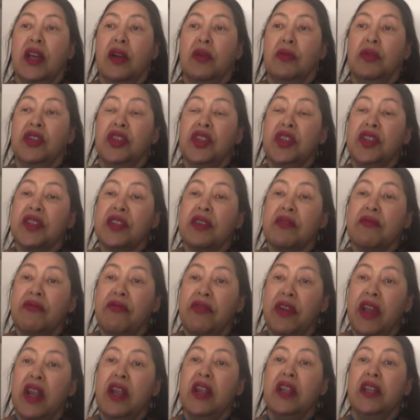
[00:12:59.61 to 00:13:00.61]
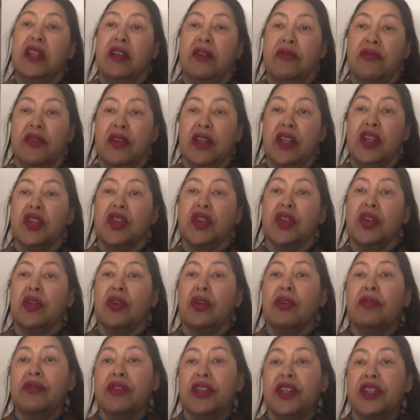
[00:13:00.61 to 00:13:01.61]
which is the very definition
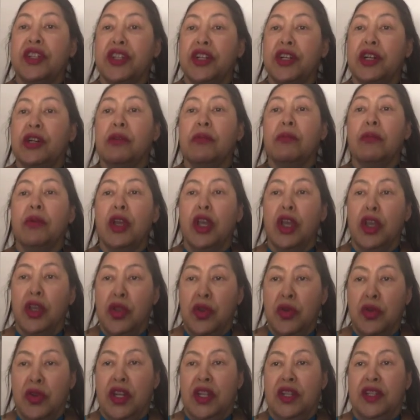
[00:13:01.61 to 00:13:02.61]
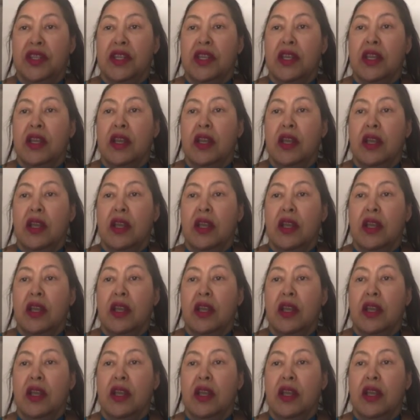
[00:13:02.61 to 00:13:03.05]
of the term unity,